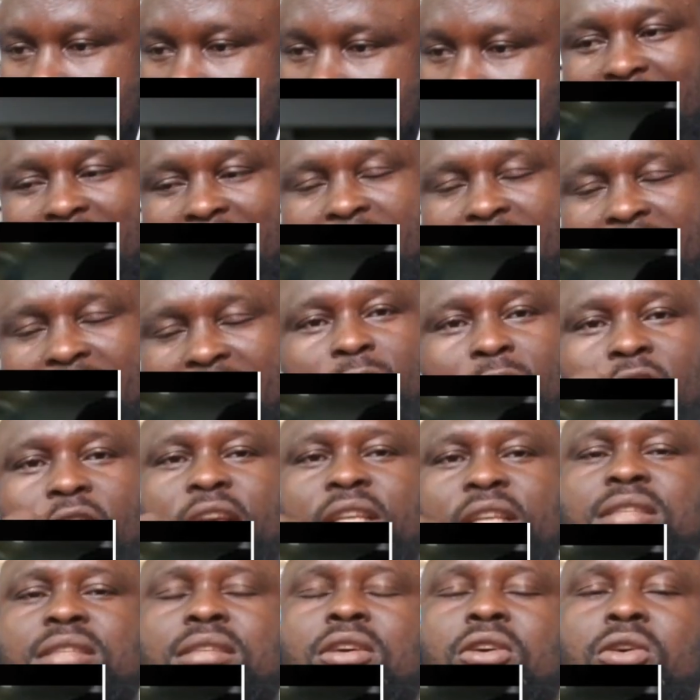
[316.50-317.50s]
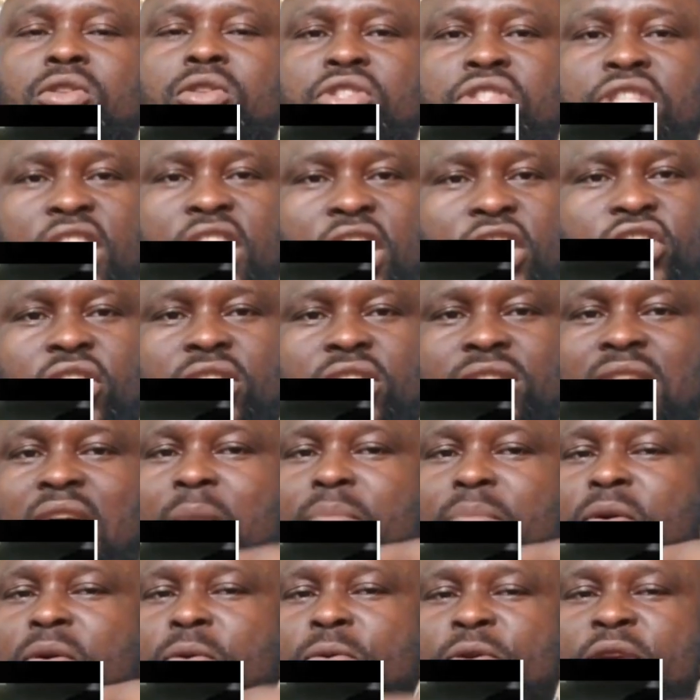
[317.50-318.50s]
My flow is contagious.
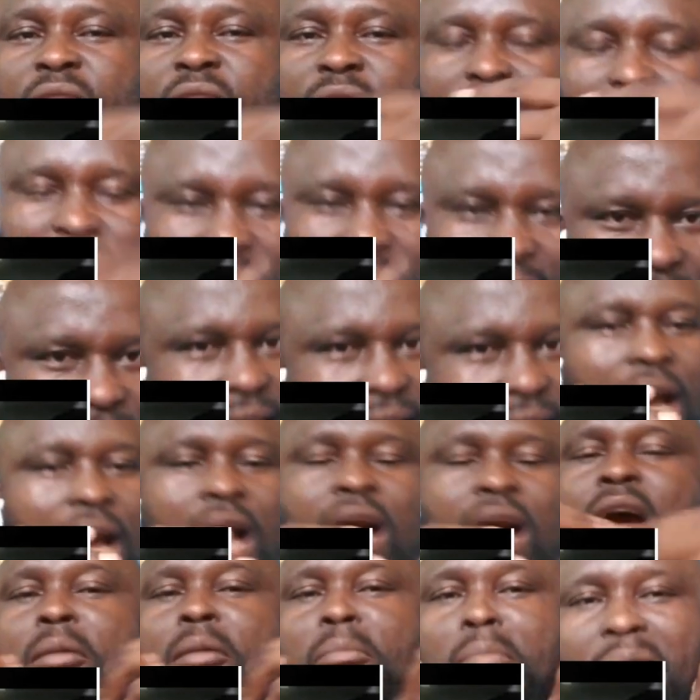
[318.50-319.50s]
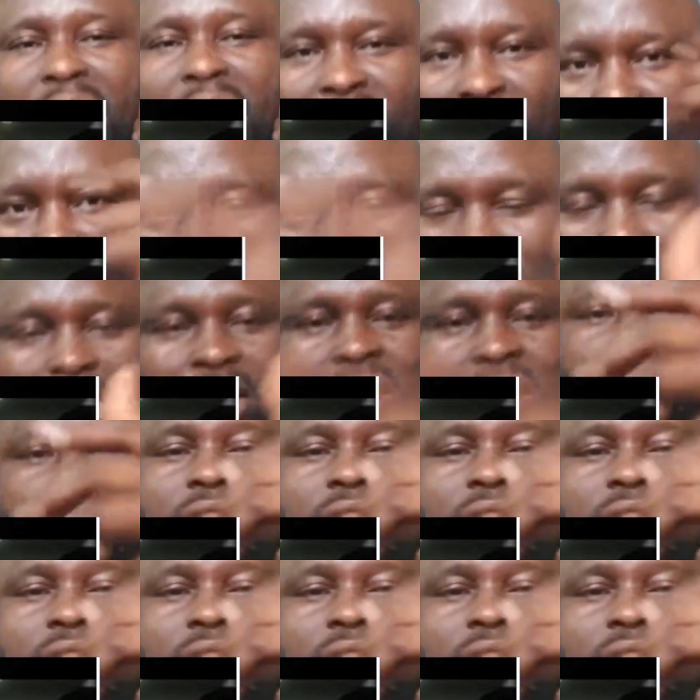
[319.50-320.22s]
I'm the real nigga. My flow is